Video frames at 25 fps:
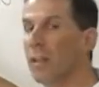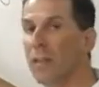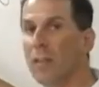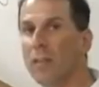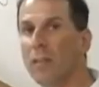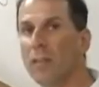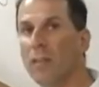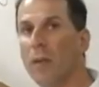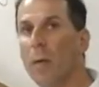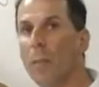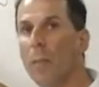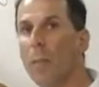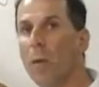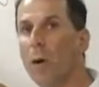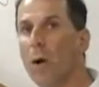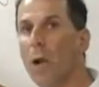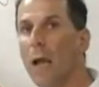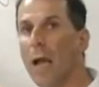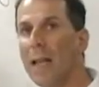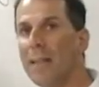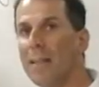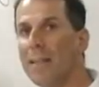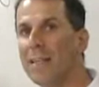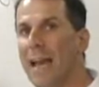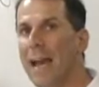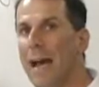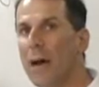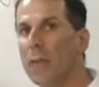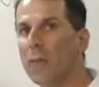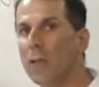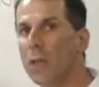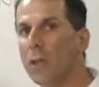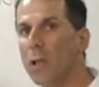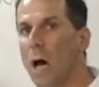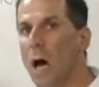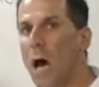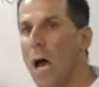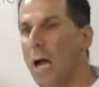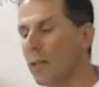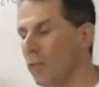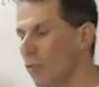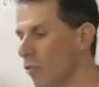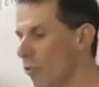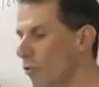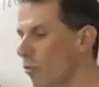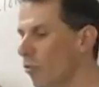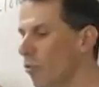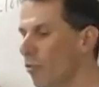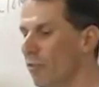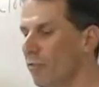this number? And down the line.
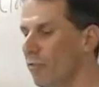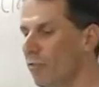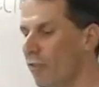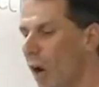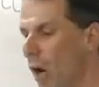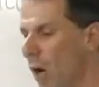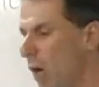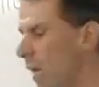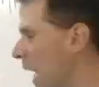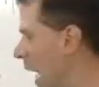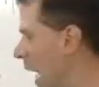So there's a very